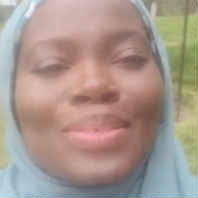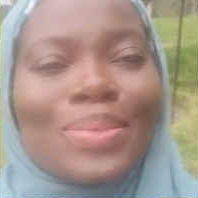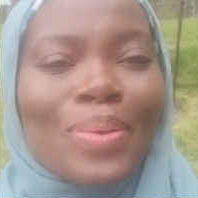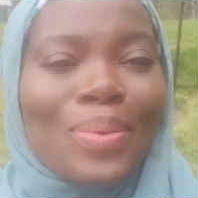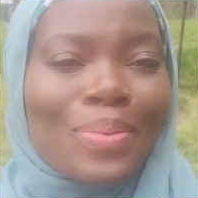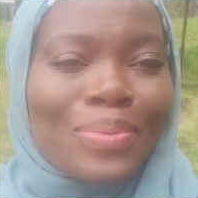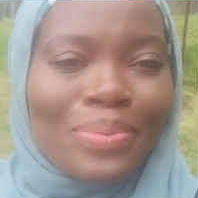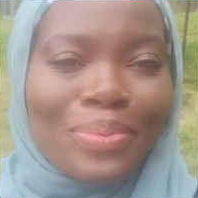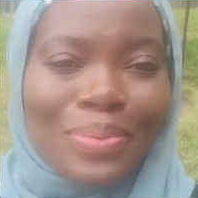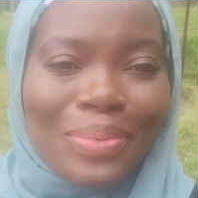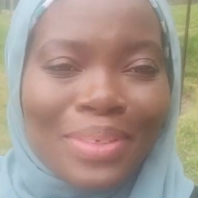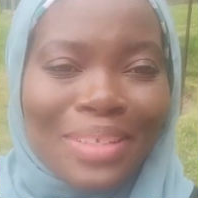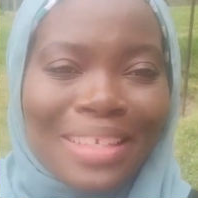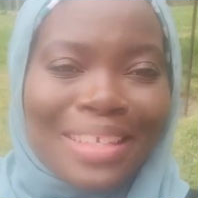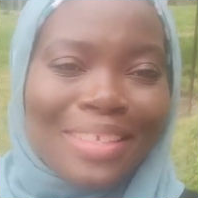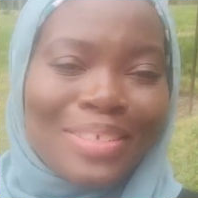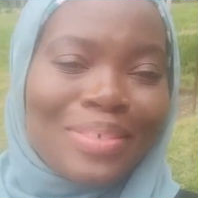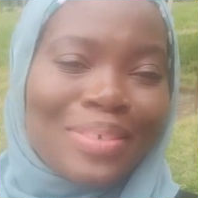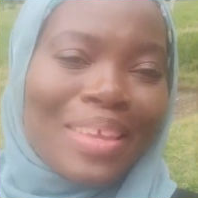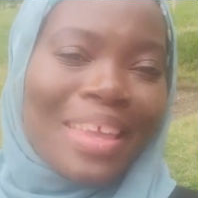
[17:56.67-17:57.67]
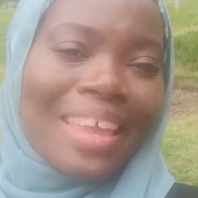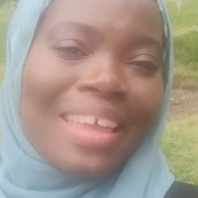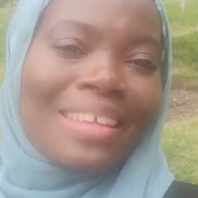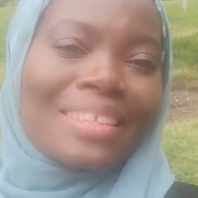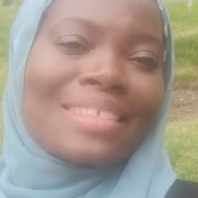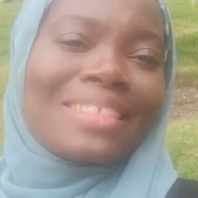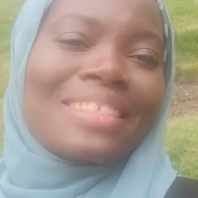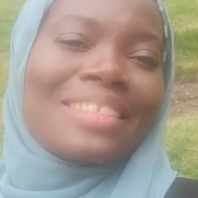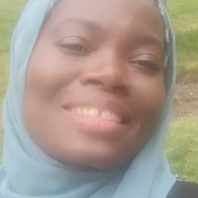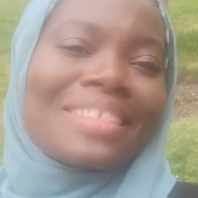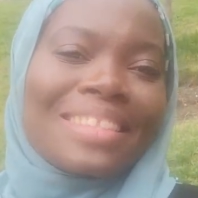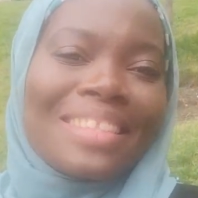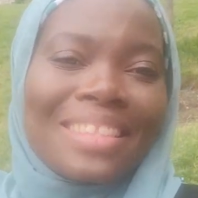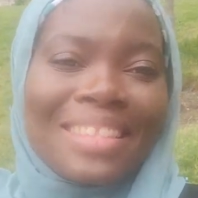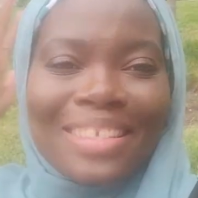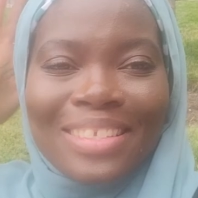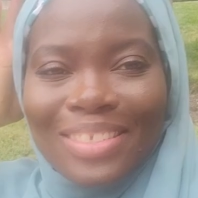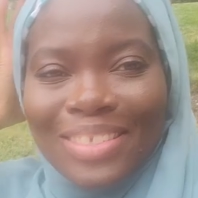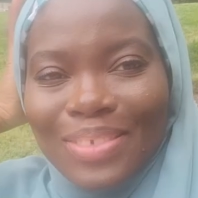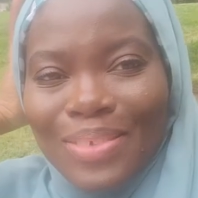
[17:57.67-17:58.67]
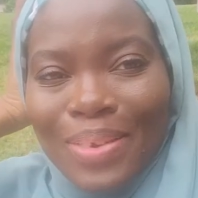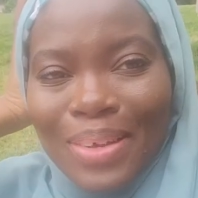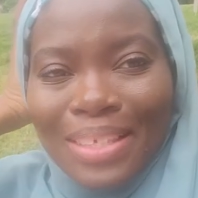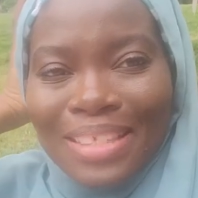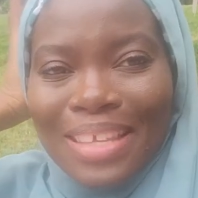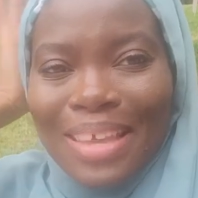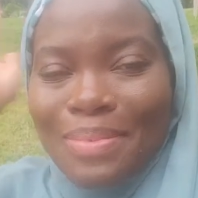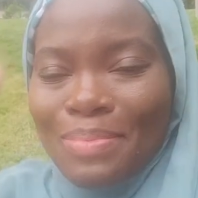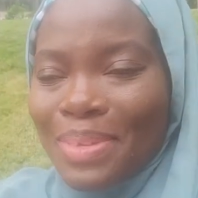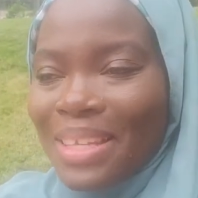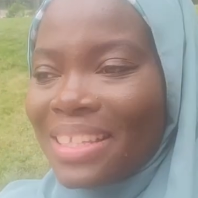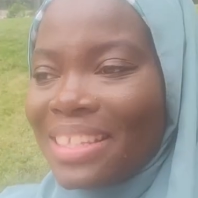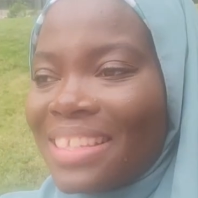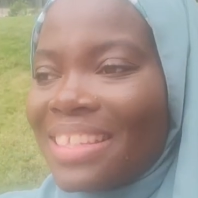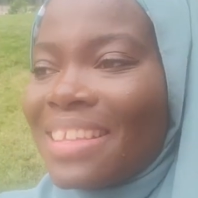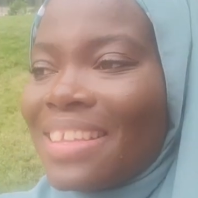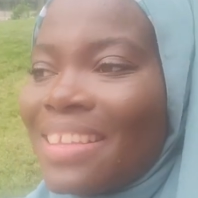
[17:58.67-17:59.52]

so free here. You know what I mean?